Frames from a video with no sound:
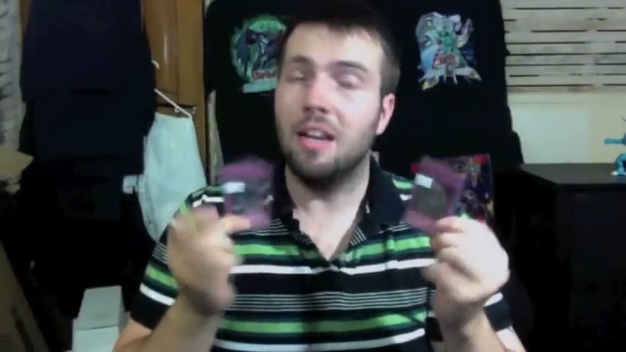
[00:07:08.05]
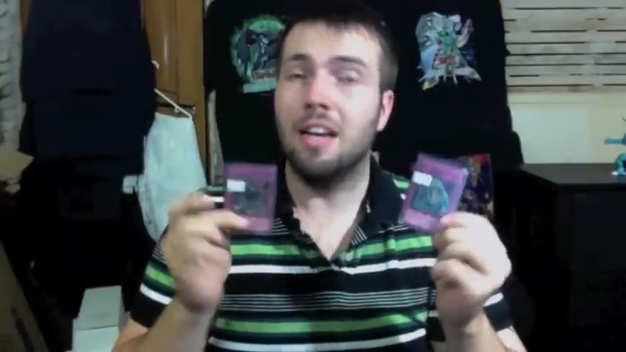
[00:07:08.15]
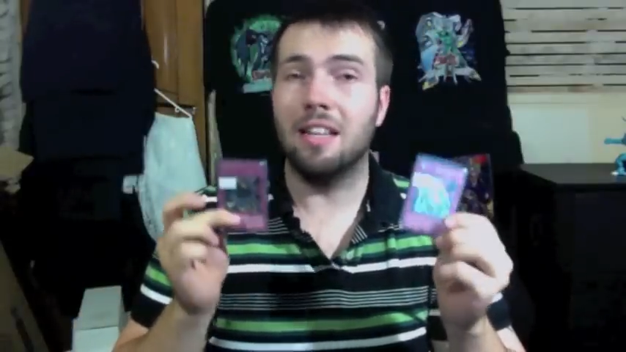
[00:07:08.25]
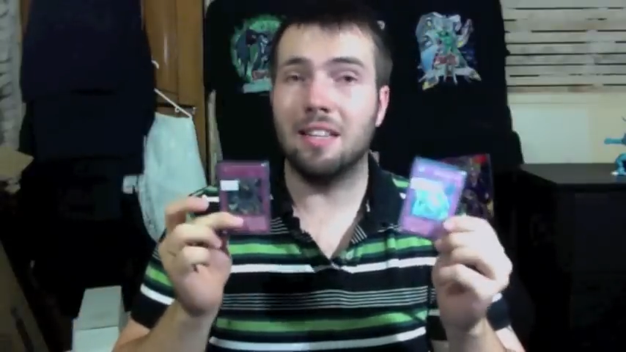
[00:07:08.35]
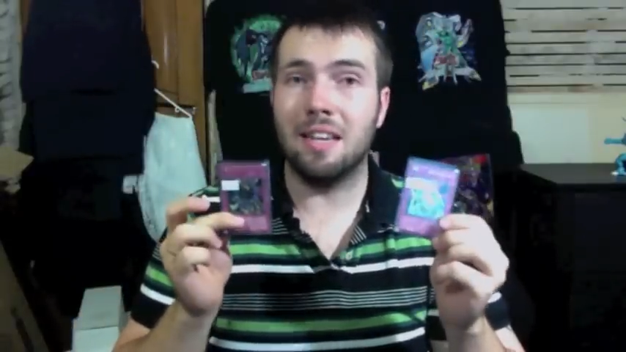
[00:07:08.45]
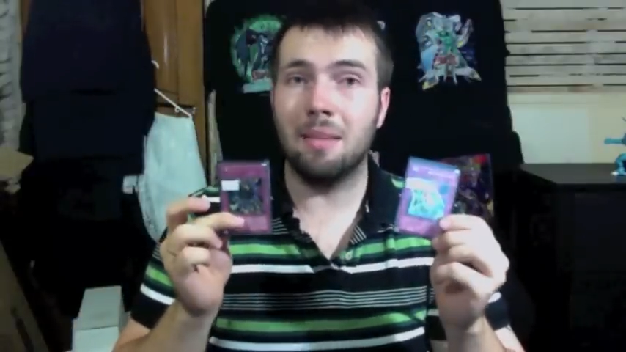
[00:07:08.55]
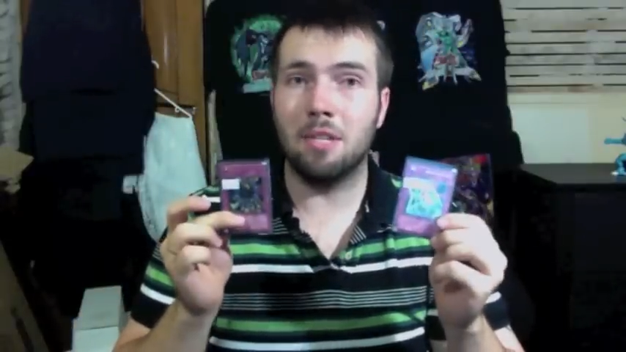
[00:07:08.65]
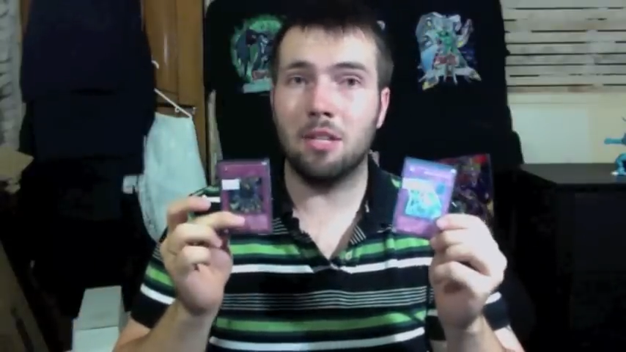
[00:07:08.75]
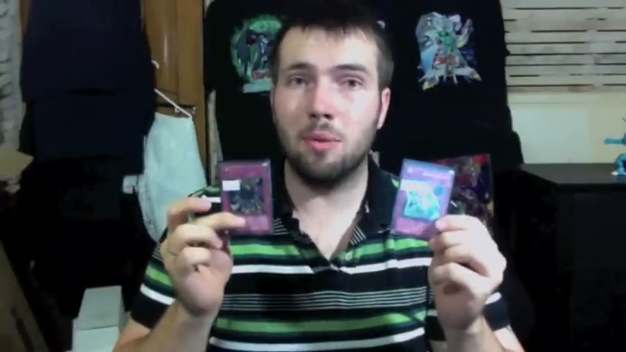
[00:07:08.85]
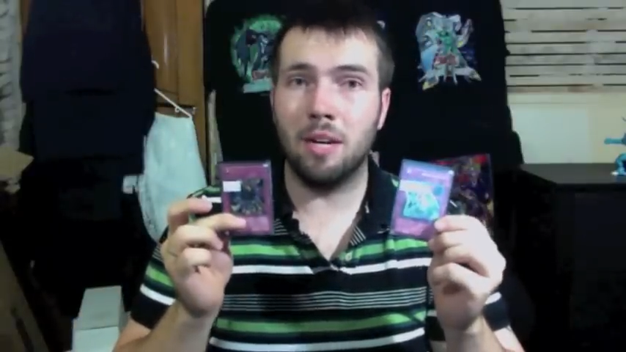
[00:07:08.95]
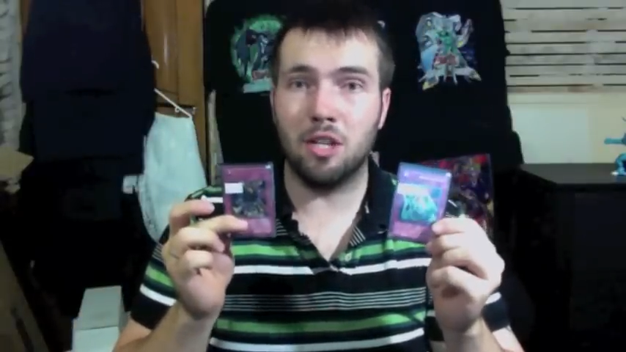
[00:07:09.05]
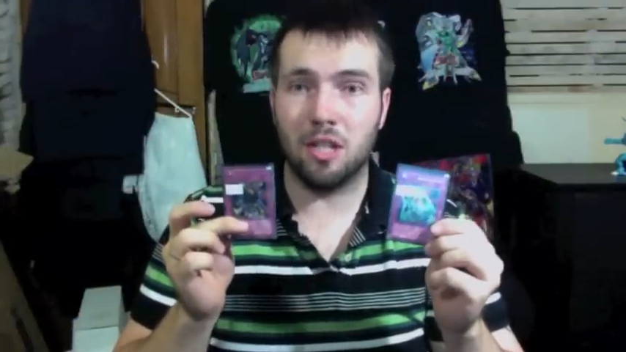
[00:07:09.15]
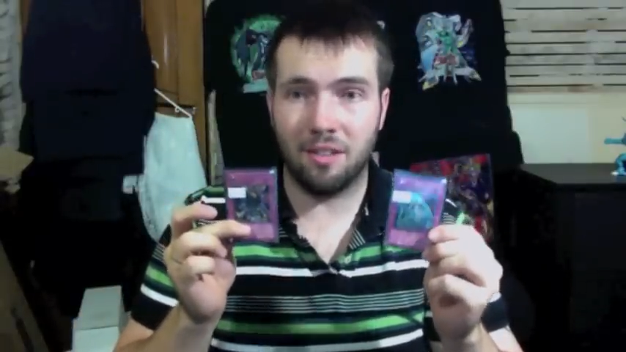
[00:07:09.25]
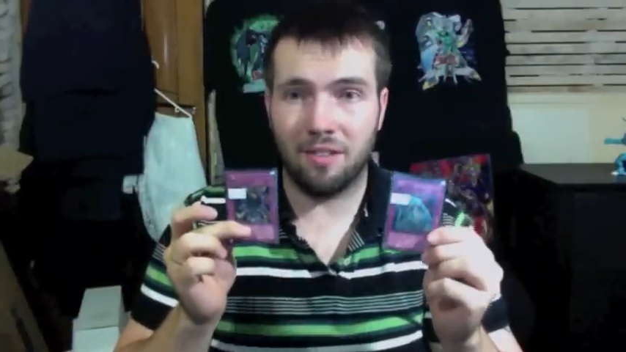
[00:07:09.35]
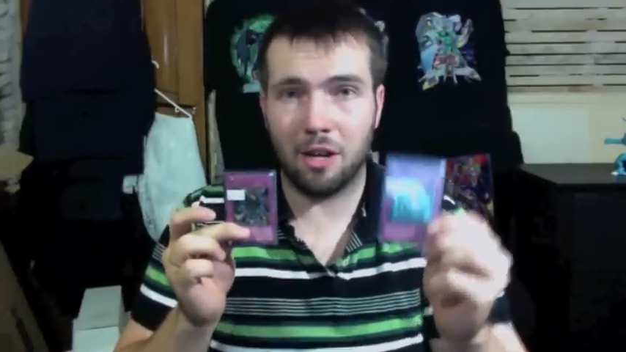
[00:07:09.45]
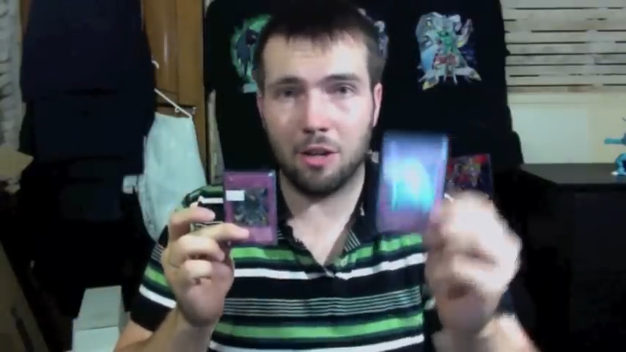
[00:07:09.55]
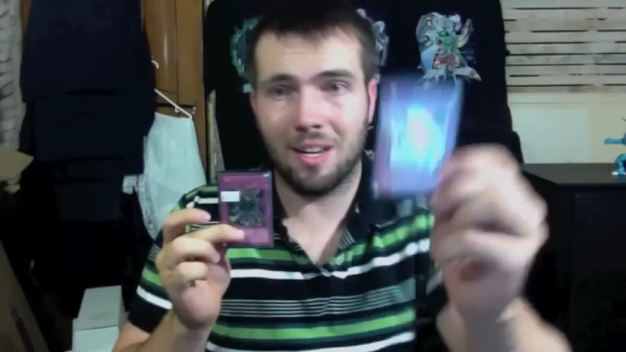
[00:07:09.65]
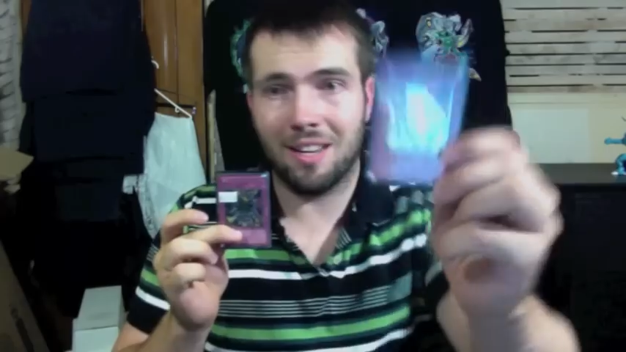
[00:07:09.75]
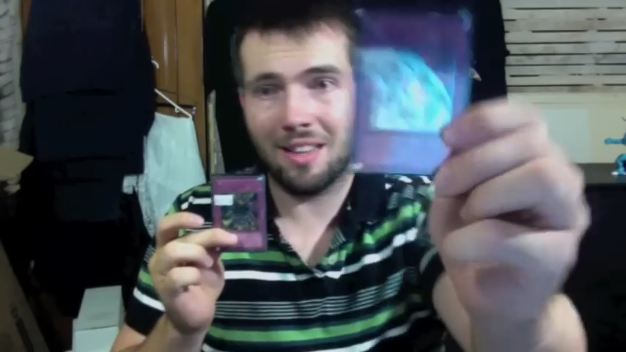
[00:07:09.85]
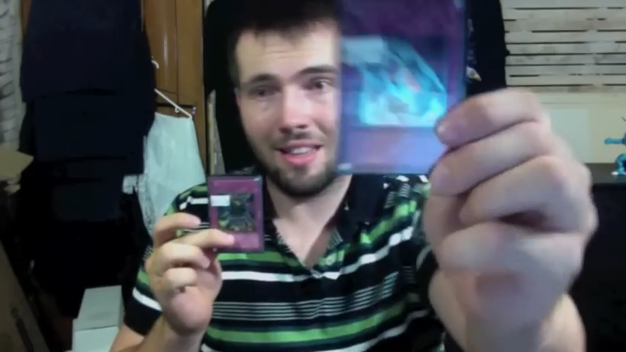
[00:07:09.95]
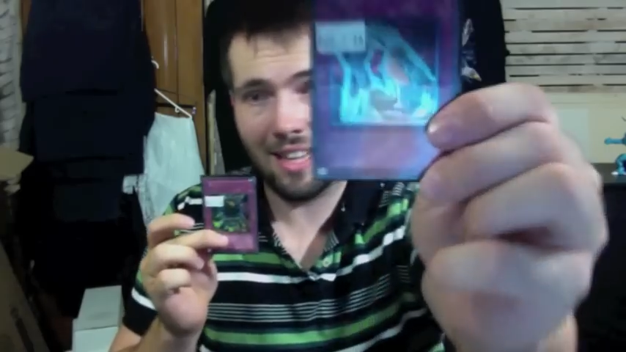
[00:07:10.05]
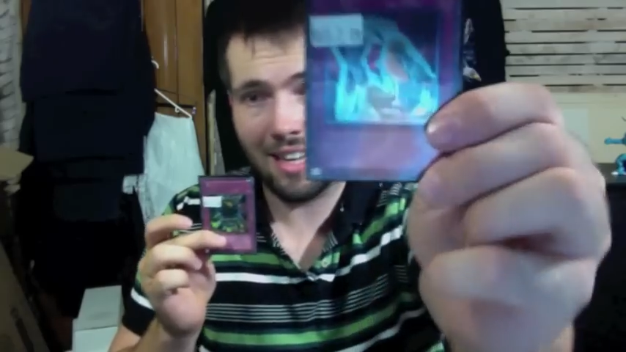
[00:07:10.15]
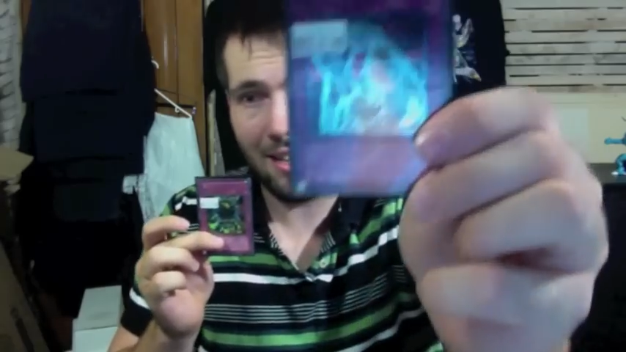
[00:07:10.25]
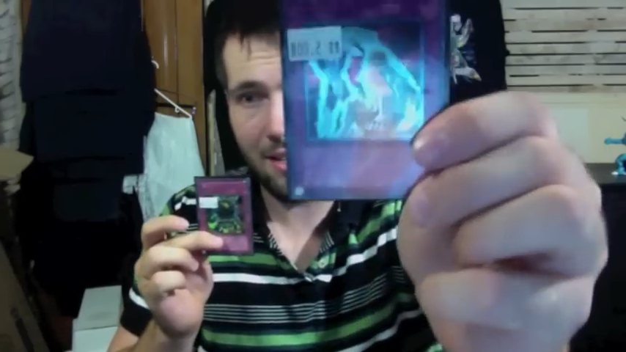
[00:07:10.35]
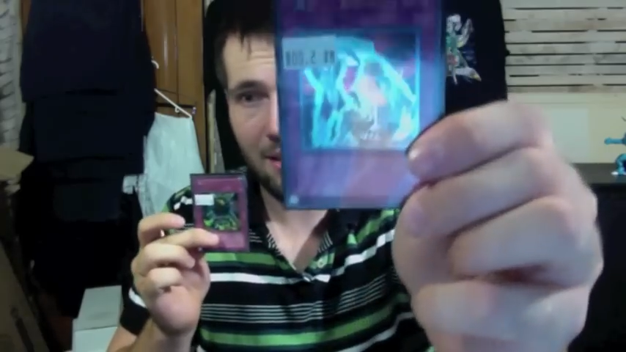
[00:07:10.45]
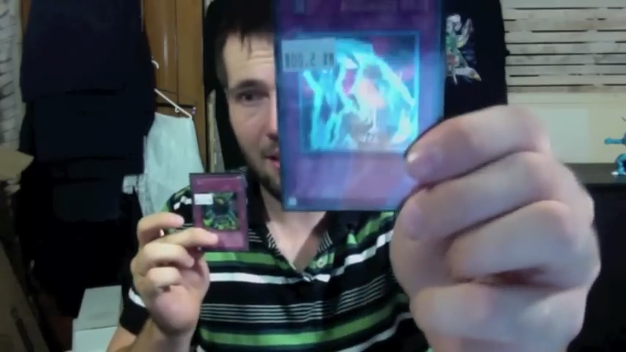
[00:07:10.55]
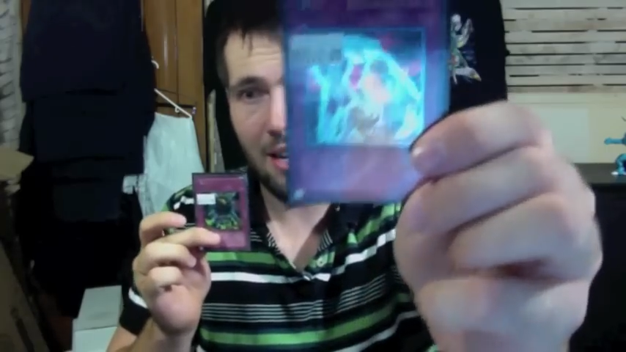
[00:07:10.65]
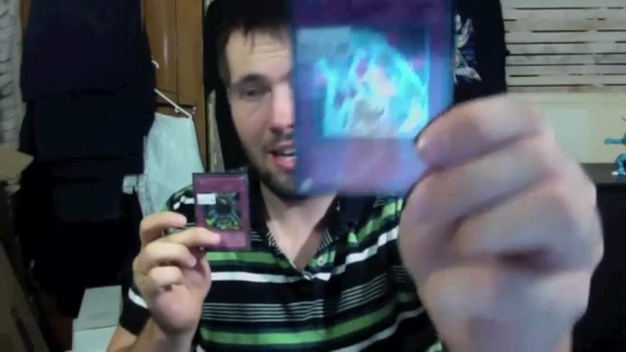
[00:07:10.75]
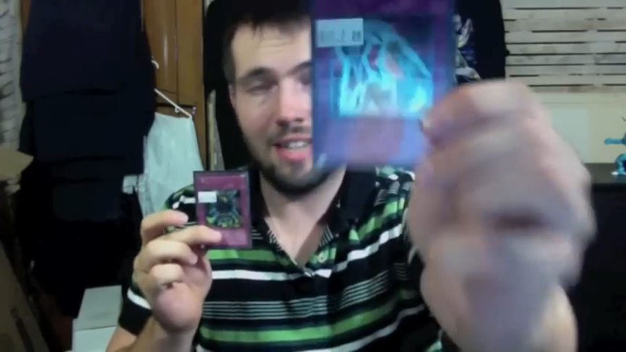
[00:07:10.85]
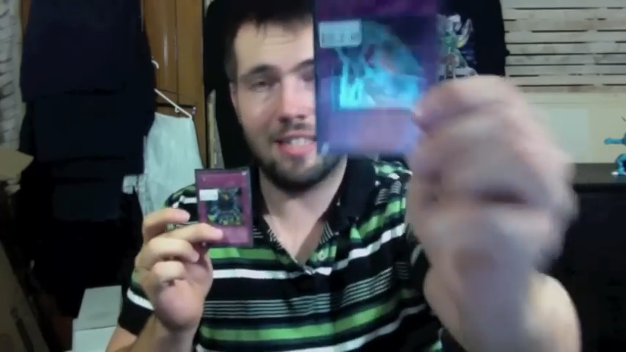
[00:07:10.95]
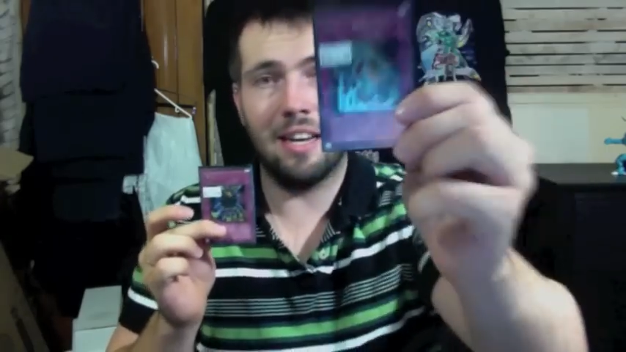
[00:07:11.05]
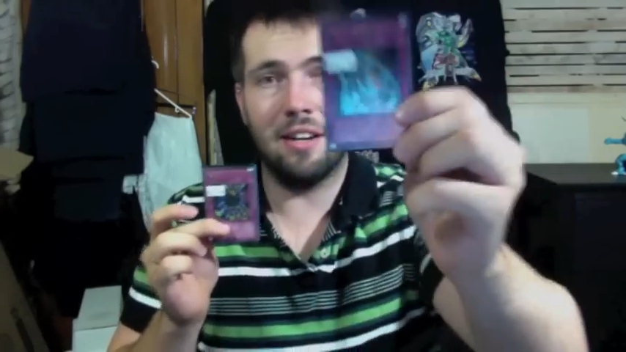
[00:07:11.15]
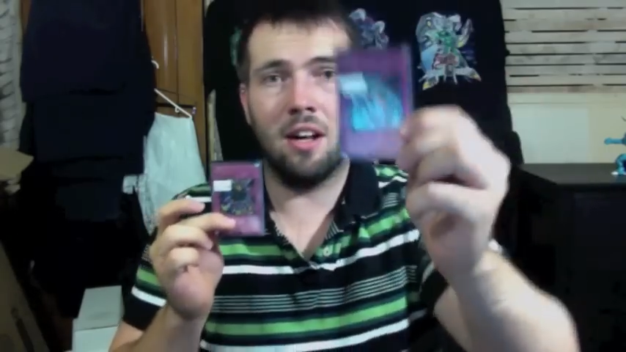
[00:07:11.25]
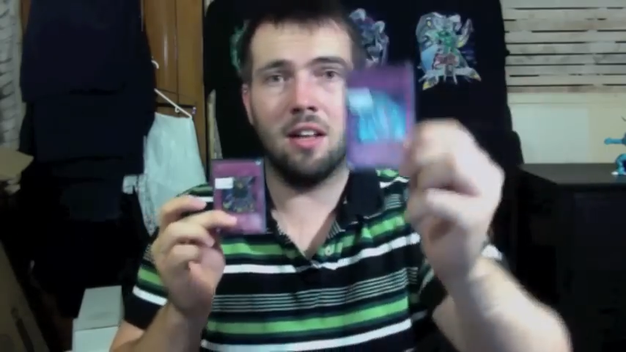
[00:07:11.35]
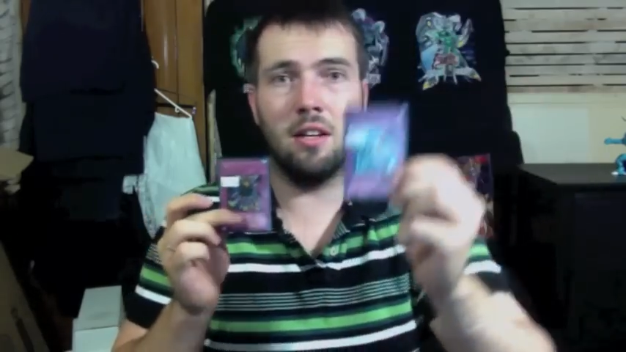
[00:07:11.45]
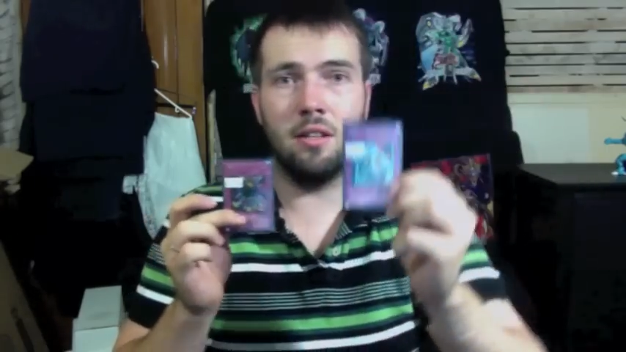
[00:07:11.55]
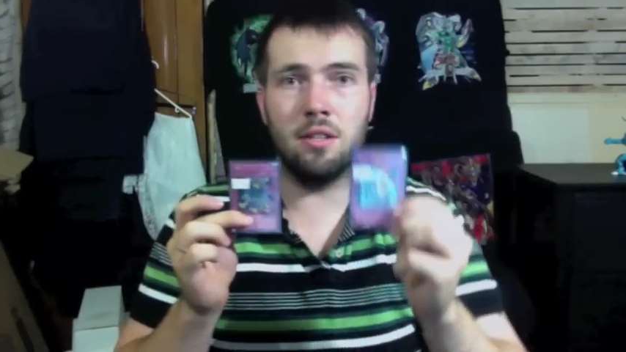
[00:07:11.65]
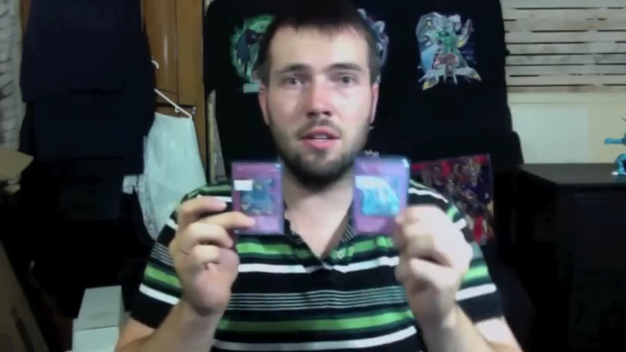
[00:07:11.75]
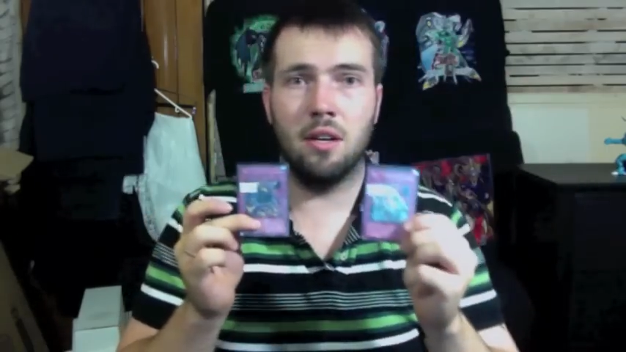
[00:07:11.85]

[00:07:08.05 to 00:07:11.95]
In the same situation, he values this at $10,